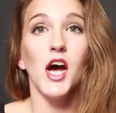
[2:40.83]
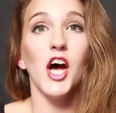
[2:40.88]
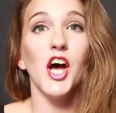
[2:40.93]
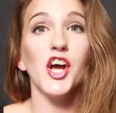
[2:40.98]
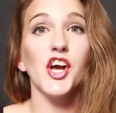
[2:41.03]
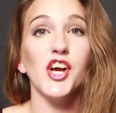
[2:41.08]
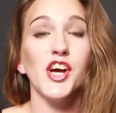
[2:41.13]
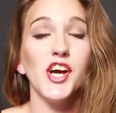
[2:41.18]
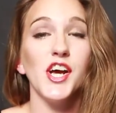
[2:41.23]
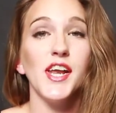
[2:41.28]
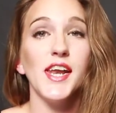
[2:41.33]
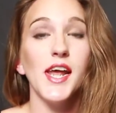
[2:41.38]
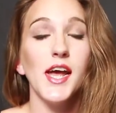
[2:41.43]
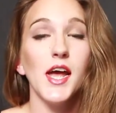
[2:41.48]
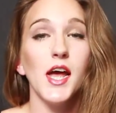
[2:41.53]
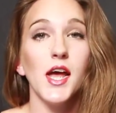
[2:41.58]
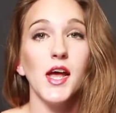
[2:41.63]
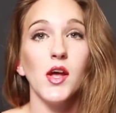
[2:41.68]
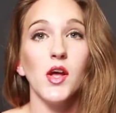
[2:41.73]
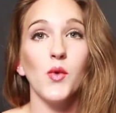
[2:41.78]
A good
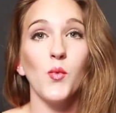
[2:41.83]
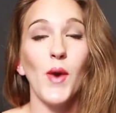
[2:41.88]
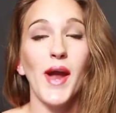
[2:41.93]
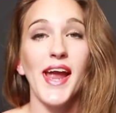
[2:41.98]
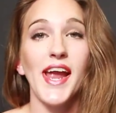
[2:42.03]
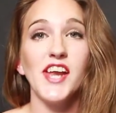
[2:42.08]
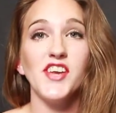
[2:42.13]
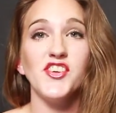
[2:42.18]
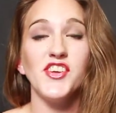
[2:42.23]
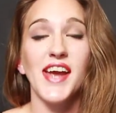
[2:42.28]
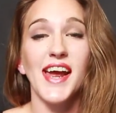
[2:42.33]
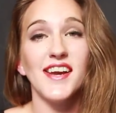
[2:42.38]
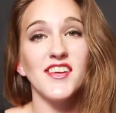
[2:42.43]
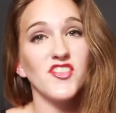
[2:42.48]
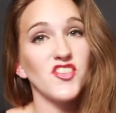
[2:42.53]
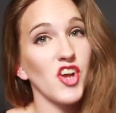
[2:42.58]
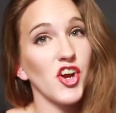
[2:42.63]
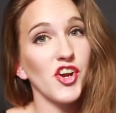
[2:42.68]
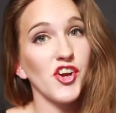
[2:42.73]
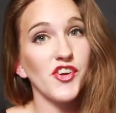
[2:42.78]
way to kind of
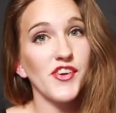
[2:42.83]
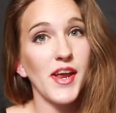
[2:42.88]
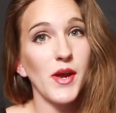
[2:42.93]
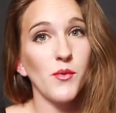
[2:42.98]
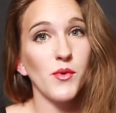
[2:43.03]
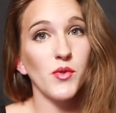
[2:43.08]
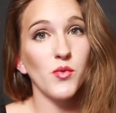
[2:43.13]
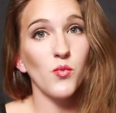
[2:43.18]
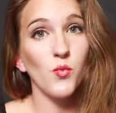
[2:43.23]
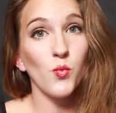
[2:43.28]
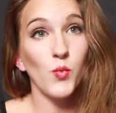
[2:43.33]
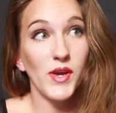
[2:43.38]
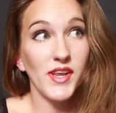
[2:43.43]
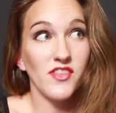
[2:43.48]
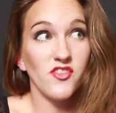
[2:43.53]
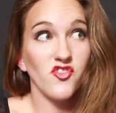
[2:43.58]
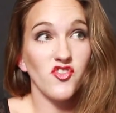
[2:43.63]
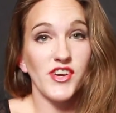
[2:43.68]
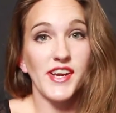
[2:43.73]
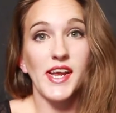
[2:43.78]
start your day with
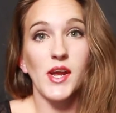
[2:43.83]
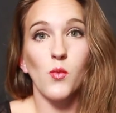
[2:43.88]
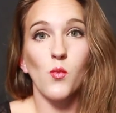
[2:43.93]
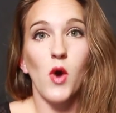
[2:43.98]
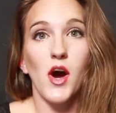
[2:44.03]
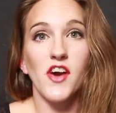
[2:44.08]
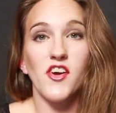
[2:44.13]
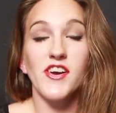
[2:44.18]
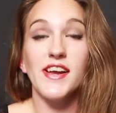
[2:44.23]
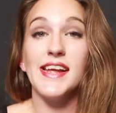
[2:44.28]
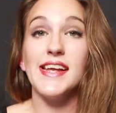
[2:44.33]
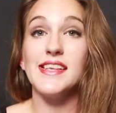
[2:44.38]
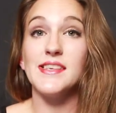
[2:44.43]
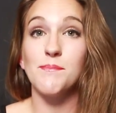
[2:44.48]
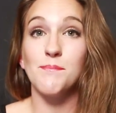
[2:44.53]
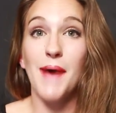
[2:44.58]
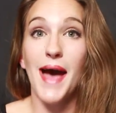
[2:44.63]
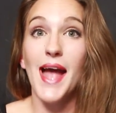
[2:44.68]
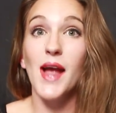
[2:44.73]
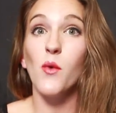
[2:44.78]
with drinking water is
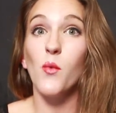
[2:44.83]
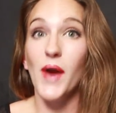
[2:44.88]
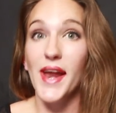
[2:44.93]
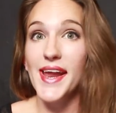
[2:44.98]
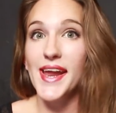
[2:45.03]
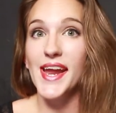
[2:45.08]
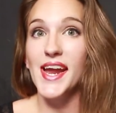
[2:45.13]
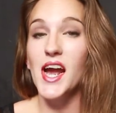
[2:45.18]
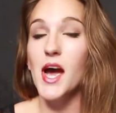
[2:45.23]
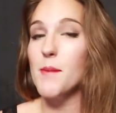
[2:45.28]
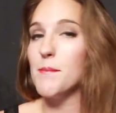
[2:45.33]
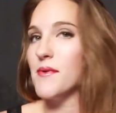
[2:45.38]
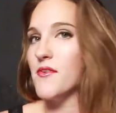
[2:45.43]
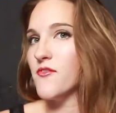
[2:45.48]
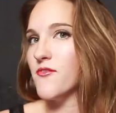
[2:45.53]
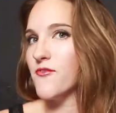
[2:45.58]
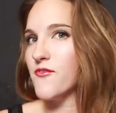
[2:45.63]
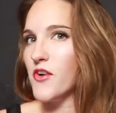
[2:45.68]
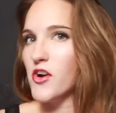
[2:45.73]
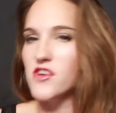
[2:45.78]
by waking up
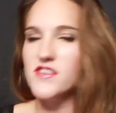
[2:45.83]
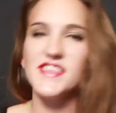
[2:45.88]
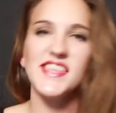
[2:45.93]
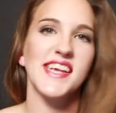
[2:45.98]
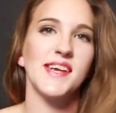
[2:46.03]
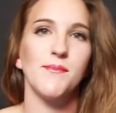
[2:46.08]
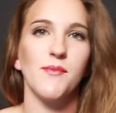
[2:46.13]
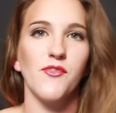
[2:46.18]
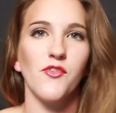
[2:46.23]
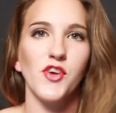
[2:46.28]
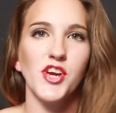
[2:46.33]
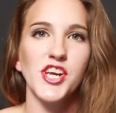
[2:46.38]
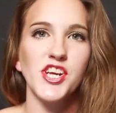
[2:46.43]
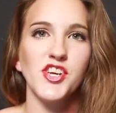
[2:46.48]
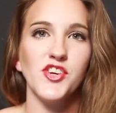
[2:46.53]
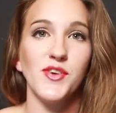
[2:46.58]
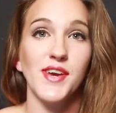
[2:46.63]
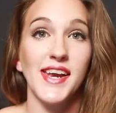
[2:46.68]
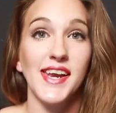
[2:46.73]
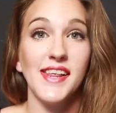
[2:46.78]
and first thing before you
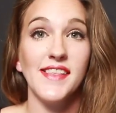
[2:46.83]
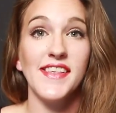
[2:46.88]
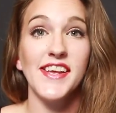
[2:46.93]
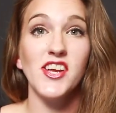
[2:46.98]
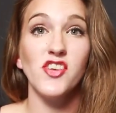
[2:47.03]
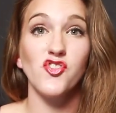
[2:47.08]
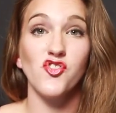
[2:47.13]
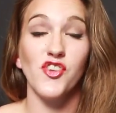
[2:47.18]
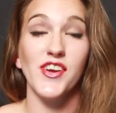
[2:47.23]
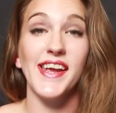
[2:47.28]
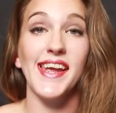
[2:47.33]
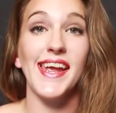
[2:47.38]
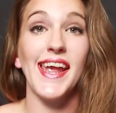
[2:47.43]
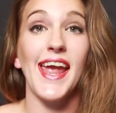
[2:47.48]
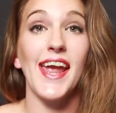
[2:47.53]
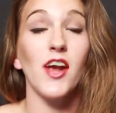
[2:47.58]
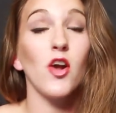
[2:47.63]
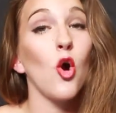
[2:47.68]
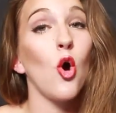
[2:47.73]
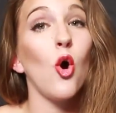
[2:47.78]
do anything, drinking
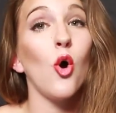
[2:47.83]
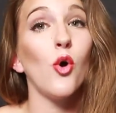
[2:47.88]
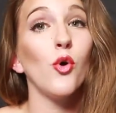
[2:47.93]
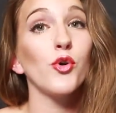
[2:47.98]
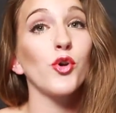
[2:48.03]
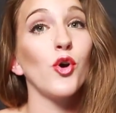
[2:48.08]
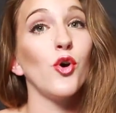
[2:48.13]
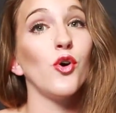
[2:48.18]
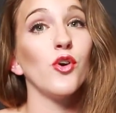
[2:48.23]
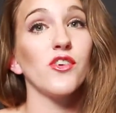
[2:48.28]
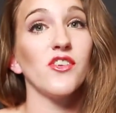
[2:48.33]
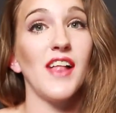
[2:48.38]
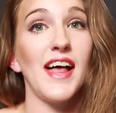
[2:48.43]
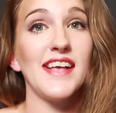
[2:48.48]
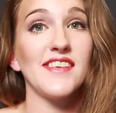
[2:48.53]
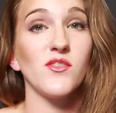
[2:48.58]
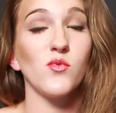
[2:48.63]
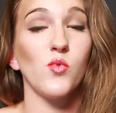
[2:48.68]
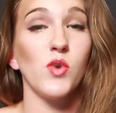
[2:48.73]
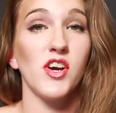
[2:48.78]
a cold cold
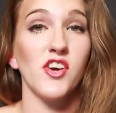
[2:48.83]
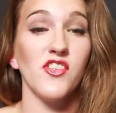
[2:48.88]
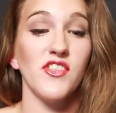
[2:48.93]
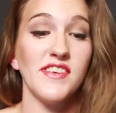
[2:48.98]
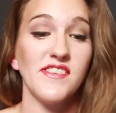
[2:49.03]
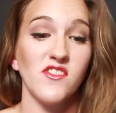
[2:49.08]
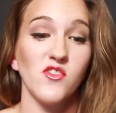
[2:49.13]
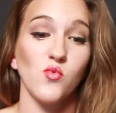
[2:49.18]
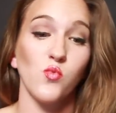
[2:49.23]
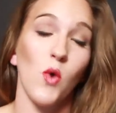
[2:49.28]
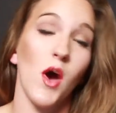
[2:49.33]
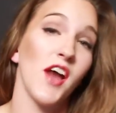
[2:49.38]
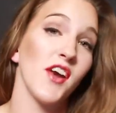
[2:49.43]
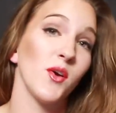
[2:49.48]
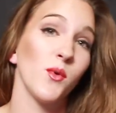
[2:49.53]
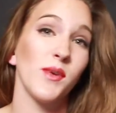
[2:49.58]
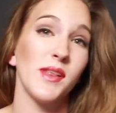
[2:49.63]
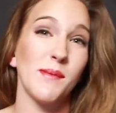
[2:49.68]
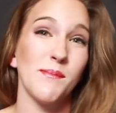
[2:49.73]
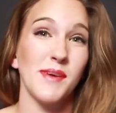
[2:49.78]
glass of water. This is
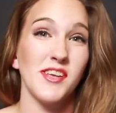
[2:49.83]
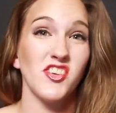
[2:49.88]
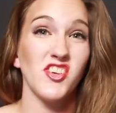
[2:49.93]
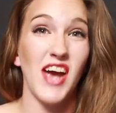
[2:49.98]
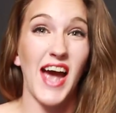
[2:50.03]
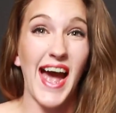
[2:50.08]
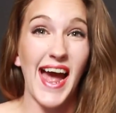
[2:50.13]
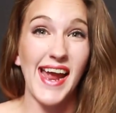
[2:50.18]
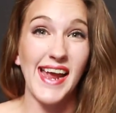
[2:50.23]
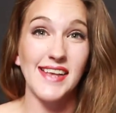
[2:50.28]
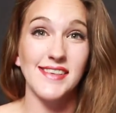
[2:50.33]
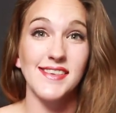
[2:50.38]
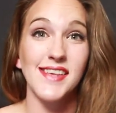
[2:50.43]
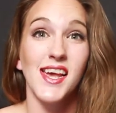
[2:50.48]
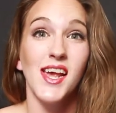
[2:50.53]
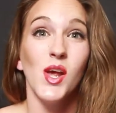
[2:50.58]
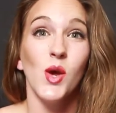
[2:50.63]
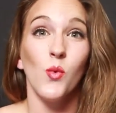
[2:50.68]
water with a bunch of ice.